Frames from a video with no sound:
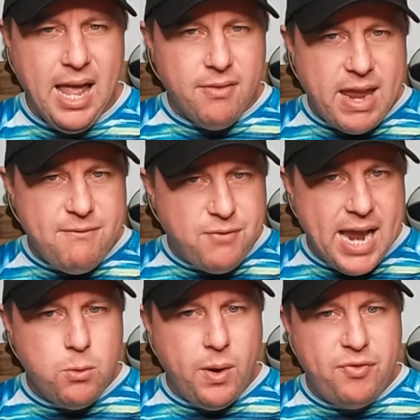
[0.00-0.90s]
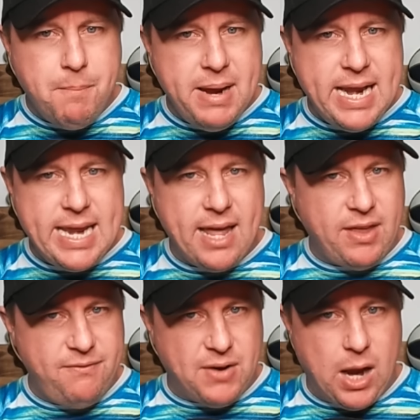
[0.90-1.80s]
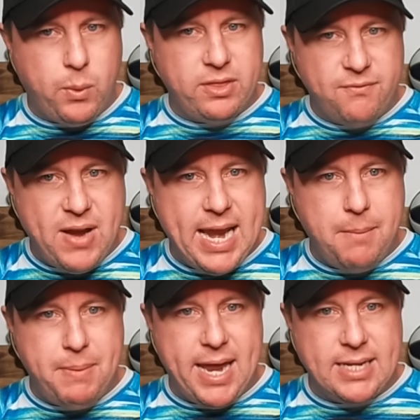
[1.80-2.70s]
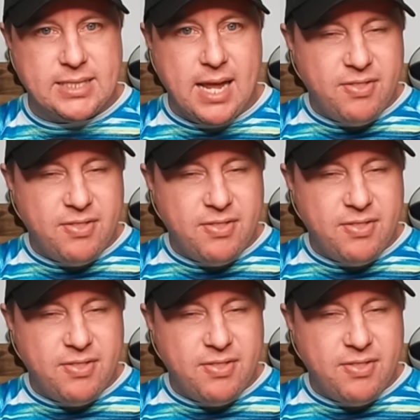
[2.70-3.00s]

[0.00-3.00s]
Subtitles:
They fight with the media. They fight with the fan base.